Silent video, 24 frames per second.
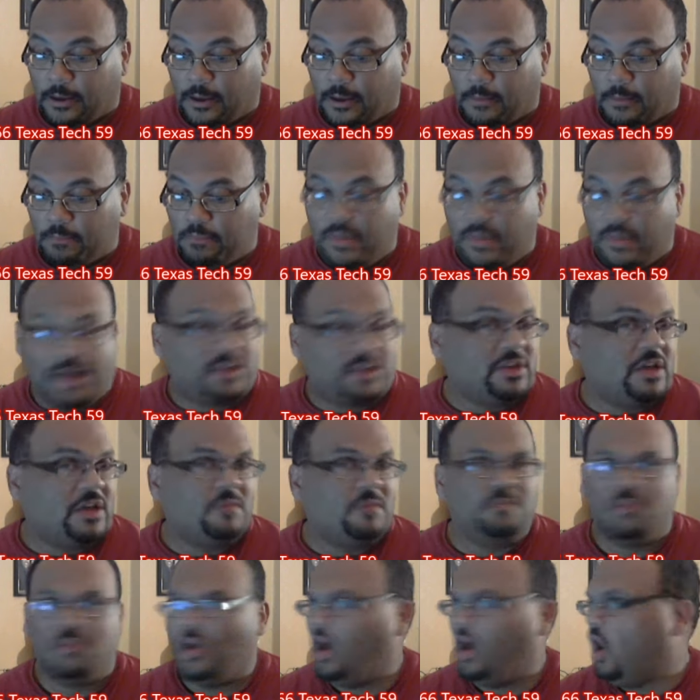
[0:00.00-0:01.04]

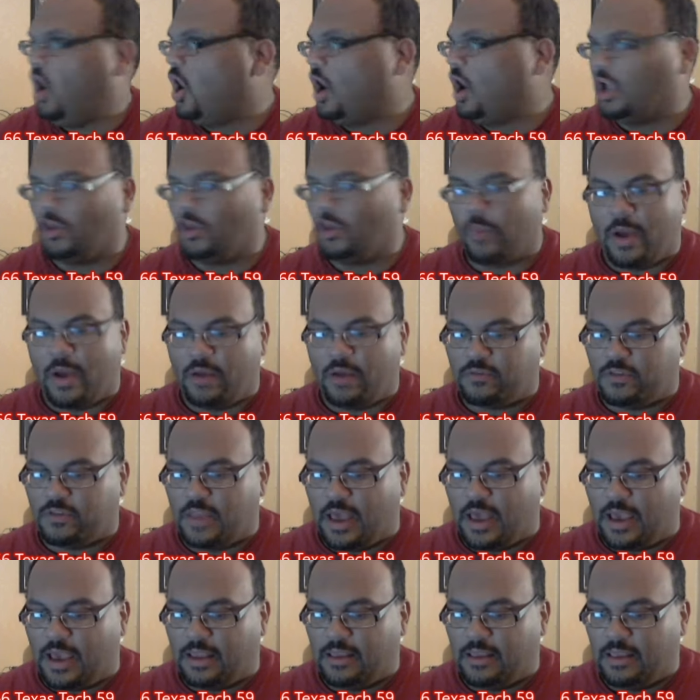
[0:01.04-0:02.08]
Mixon all around
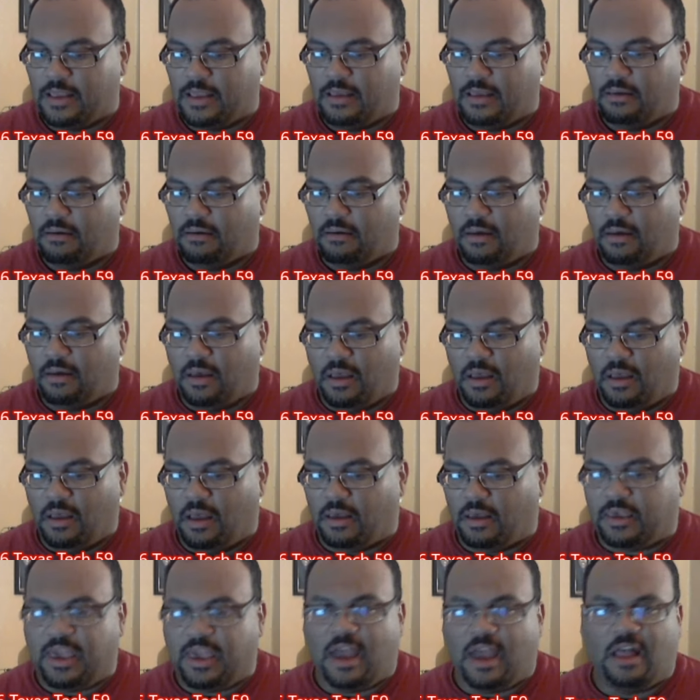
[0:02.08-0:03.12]
tonight,
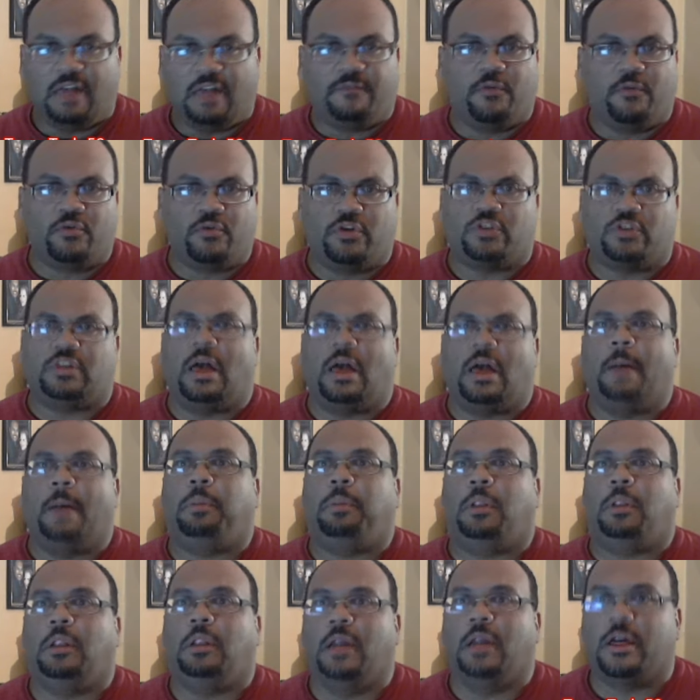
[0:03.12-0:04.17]
accounting for just a
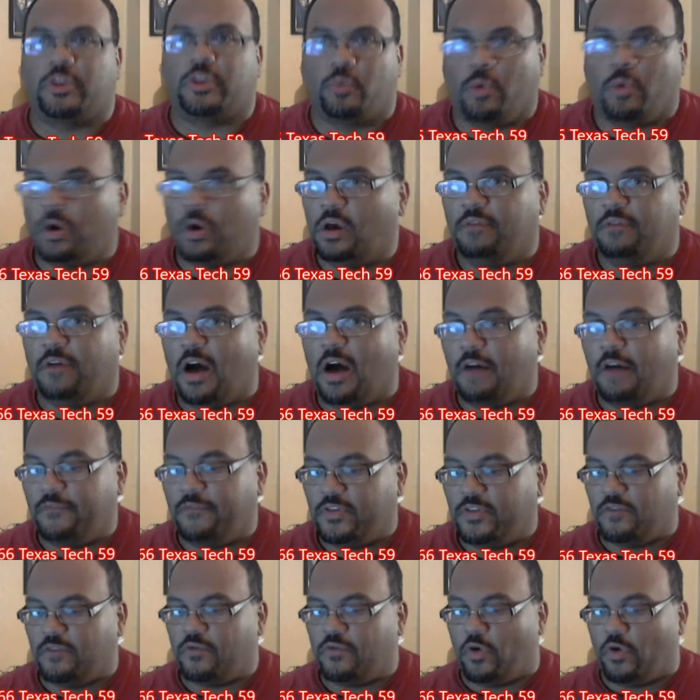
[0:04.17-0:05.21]
plethora of
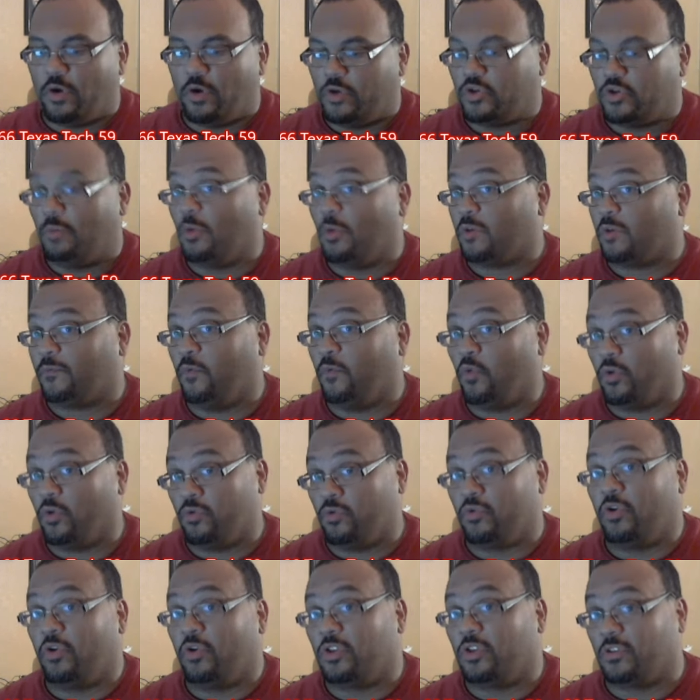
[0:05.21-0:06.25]
offensive yardage, almost
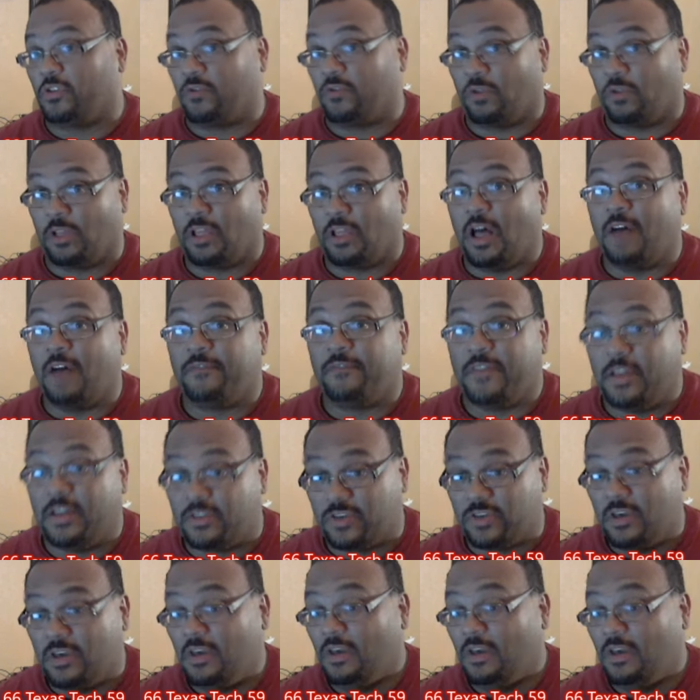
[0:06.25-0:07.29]
400 yards of total
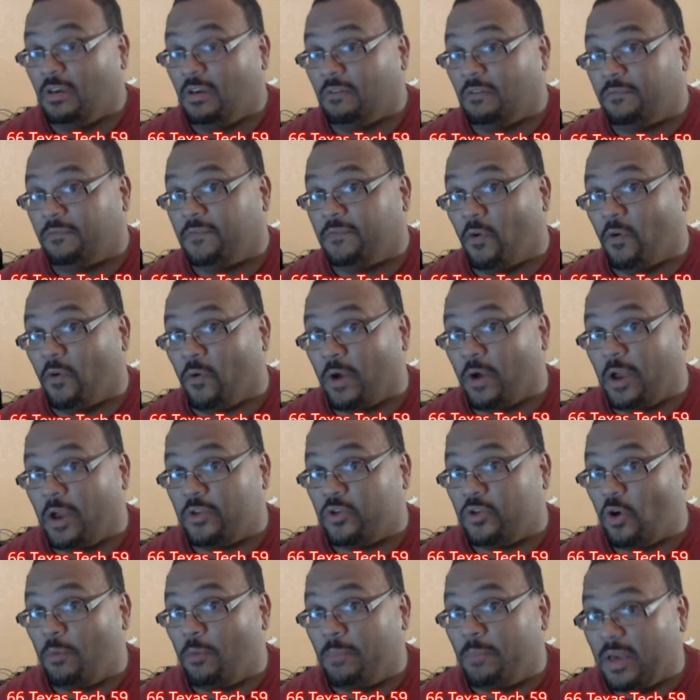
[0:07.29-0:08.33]
offense for
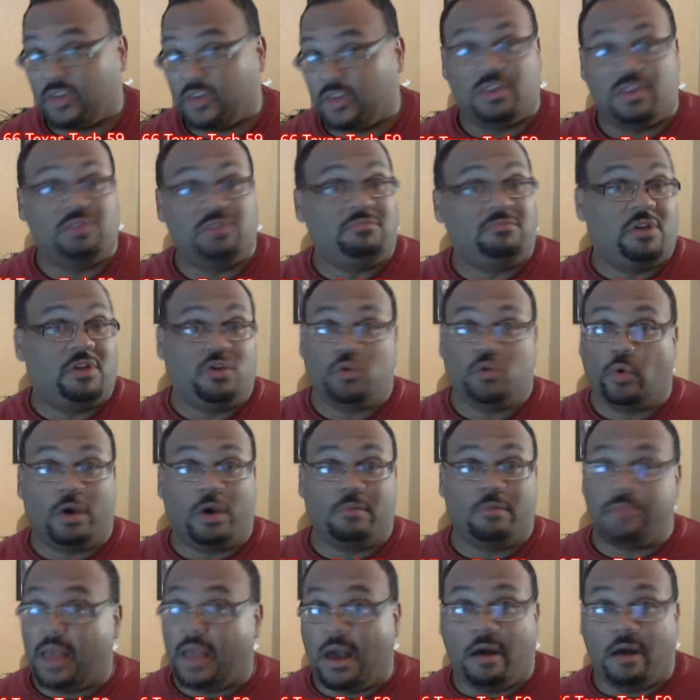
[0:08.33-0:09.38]
Joe Mixon. Enjoy
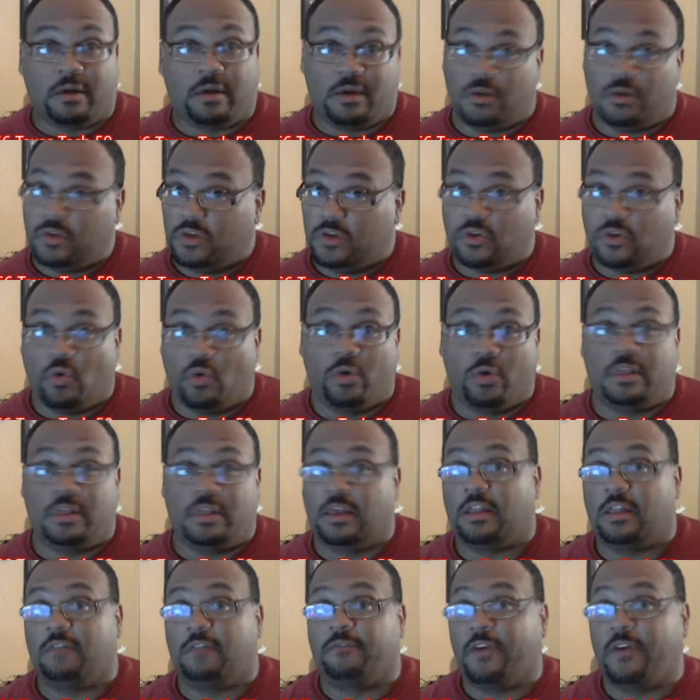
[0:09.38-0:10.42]
him now because he's going to the
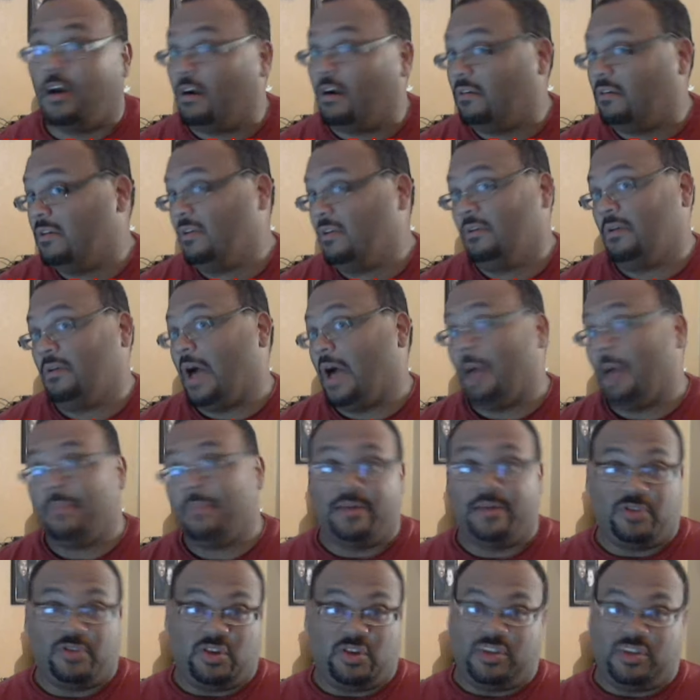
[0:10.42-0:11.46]
NFL. I'm
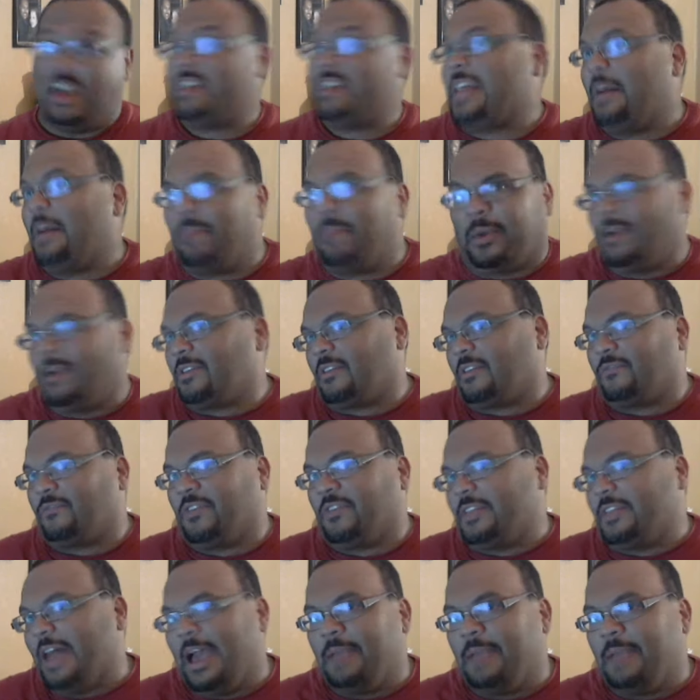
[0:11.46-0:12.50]
not just saying that because of
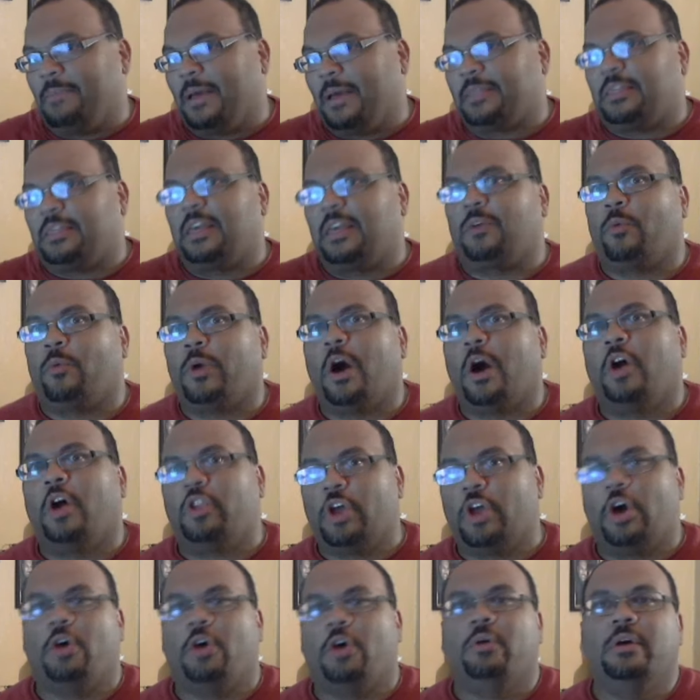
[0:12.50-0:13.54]
tonight, but I think we all
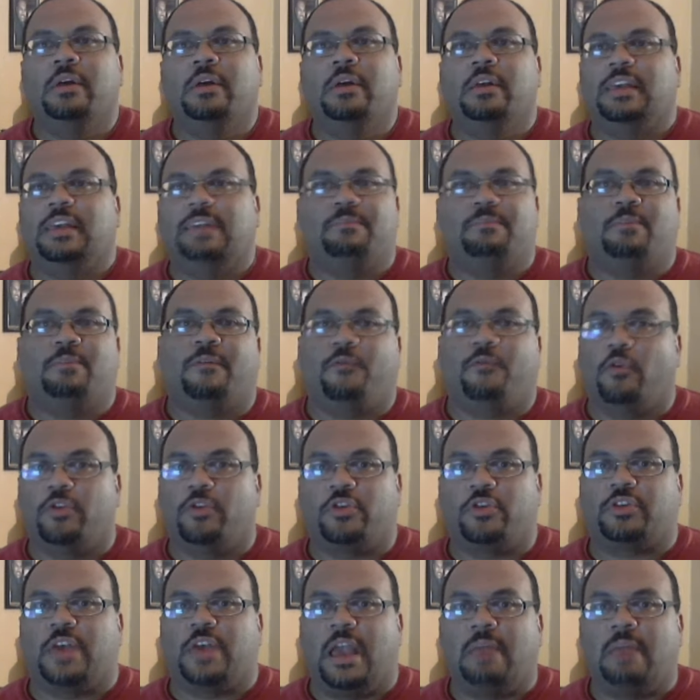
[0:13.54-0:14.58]
know, even before
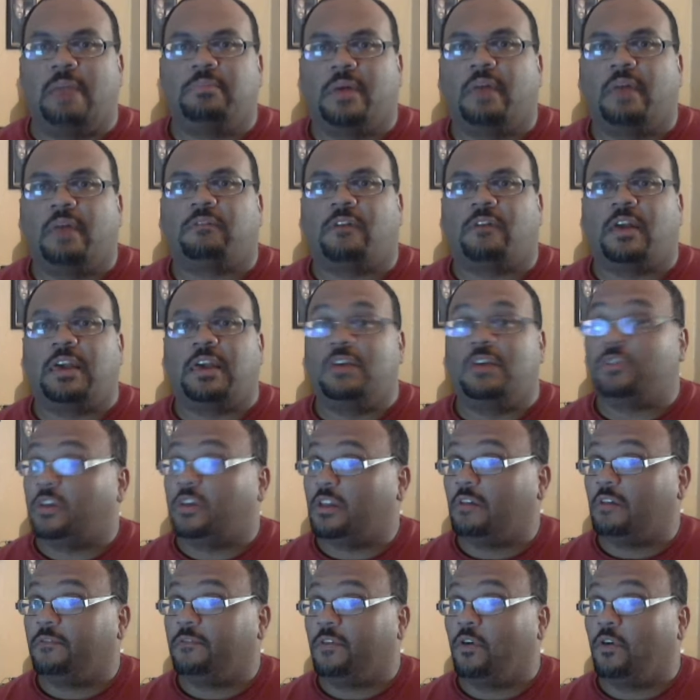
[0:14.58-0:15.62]
this game, that he's
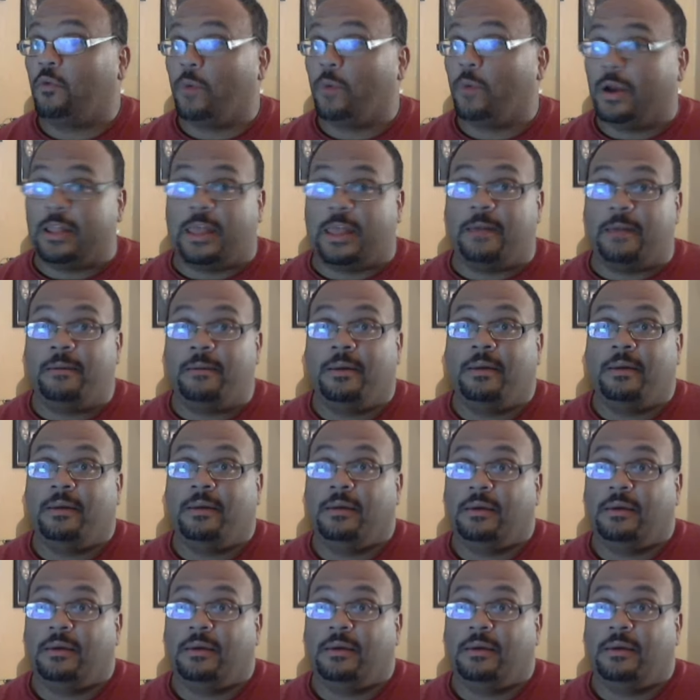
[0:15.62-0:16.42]
NFL ready.